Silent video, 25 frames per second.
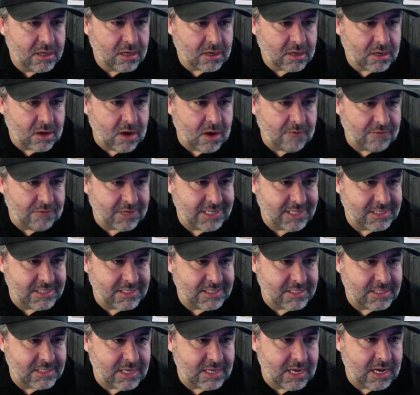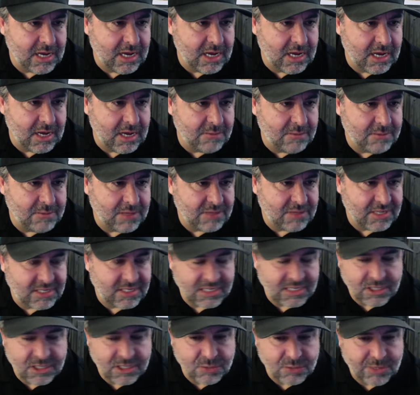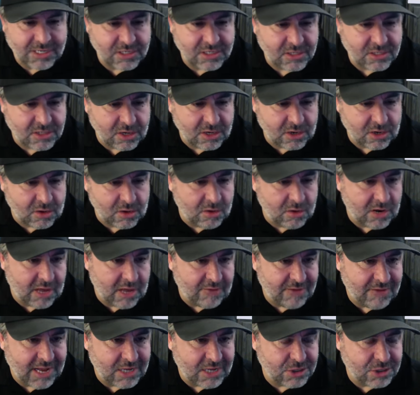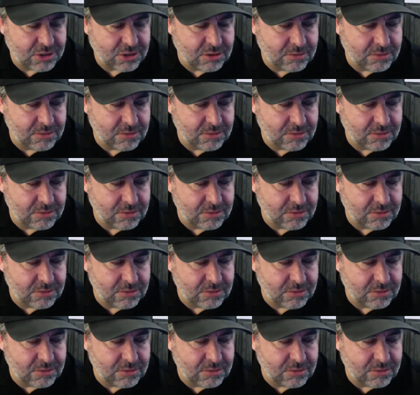confidence that this situation is going to go a lot faster.